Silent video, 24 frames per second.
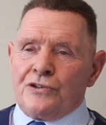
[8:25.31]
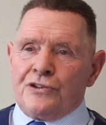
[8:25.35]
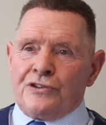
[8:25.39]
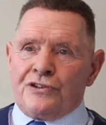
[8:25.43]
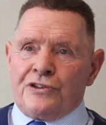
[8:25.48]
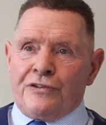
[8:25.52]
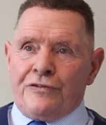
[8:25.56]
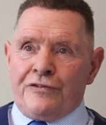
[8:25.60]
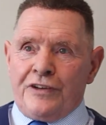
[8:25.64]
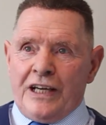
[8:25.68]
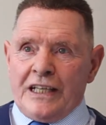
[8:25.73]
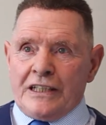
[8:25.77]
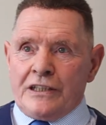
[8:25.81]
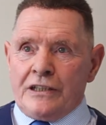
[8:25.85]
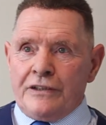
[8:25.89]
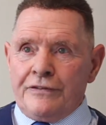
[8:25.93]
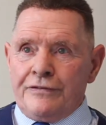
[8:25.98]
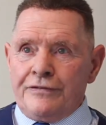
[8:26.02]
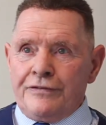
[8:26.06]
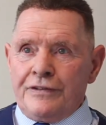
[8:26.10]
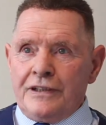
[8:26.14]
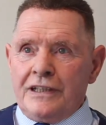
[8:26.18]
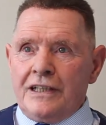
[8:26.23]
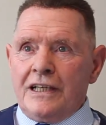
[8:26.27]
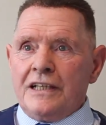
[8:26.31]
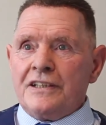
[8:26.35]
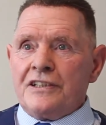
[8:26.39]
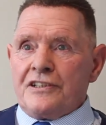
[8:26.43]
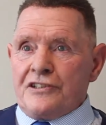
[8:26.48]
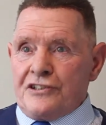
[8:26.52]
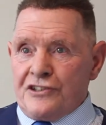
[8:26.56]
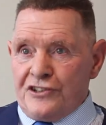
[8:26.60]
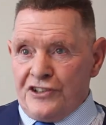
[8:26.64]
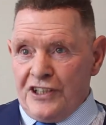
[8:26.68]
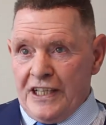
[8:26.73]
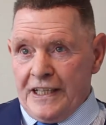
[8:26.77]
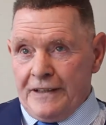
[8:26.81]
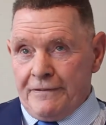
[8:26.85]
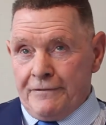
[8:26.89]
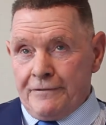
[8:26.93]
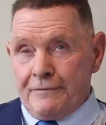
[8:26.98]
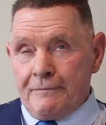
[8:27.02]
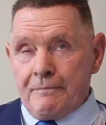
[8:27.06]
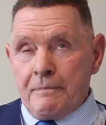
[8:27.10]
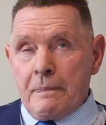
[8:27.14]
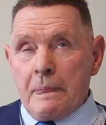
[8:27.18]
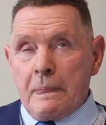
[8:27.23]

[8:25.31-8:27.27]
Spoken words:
it's effective and it's safe.